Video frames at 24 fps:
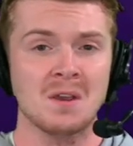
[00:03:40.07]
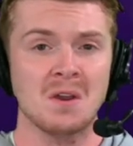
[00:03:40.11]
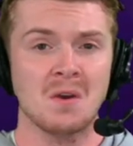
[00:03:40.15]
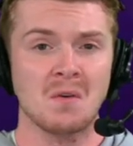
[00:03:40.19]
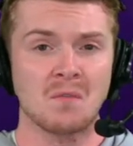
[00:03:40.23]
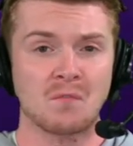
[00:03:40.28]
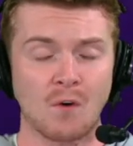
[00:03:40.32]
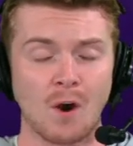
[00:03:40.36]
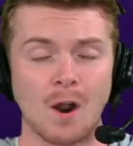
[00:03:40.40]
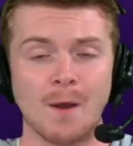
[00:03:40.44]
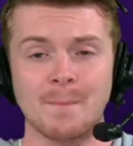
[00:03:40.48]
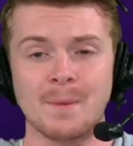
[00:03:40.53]

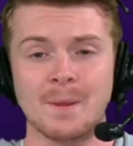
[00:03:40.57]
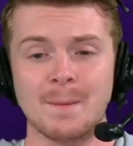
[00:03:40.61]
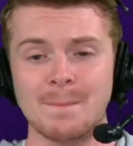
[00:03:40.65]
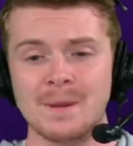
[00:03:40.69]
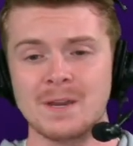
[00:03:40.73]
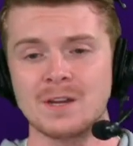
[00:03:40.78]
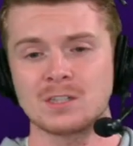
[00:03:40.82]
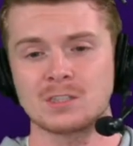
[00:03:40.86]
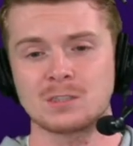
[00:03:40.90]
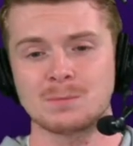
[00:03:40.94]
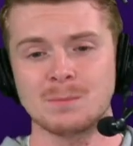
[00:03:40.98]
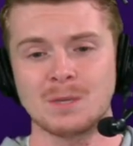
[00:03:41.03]
from
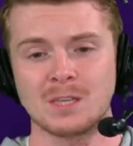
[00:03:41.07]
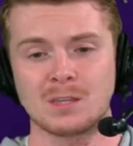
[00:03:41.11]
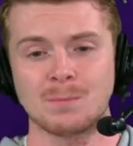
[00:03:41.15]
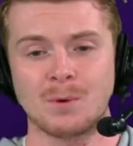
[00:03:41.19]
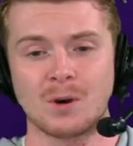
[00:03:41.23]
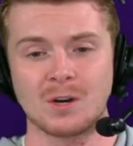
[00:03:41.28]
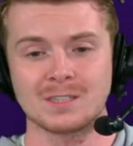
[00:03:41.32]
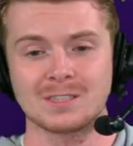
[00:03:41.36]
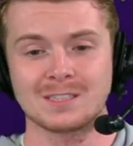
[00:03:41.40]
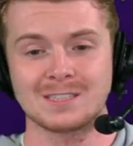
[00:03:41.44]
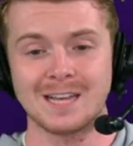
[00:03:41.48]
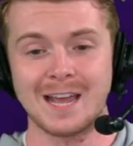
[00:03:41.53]
Amir
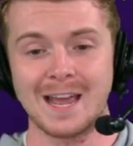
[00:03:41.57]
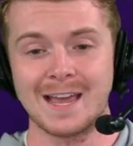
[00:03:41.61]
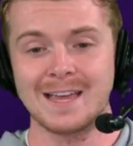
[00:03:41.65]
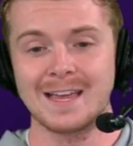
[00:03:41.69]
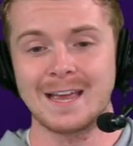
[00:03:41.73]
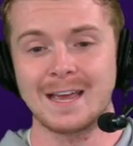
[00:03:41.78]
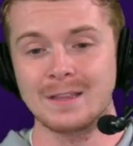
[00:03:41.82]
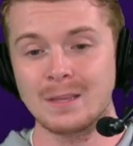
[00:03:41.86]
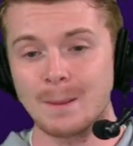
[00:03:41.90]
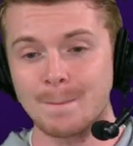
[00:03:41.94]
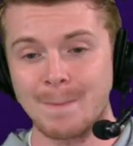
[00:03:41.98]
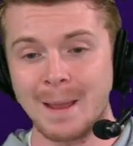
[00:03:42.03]
Smith-Marset.
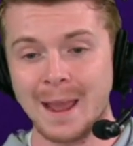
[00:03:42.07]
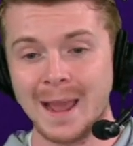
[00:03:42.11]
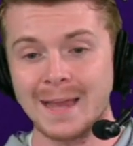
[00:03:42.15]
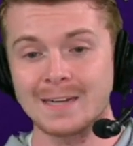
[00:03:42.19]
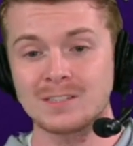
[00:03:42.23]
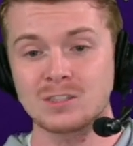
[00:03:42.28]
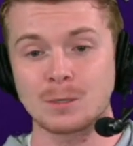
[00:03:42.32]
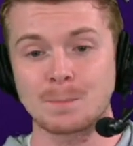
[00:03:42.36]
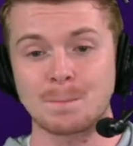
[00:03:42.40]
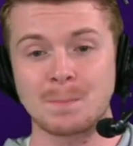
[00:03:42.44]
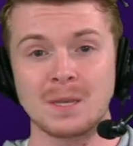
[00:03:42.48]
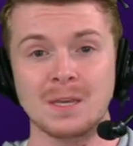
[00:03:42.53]
And then
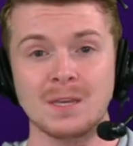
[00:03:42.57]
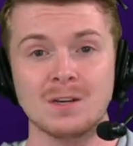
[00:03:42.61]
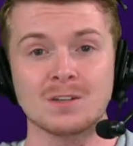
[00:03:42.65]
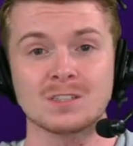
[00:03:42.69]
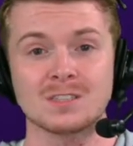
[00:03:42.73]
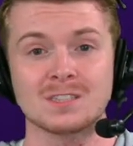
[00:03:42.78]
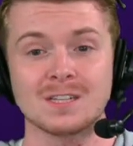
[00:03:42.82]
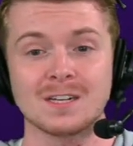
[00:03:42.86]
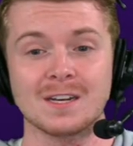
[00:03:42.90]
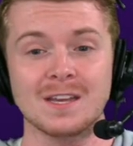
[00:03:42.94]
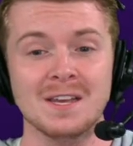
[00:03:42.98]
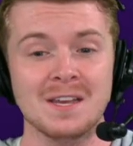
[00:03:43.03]
Patrick
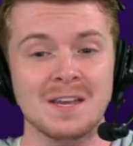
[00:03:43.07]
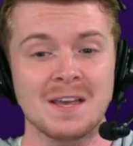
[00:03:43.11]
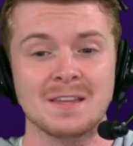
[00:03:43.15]
Peterson,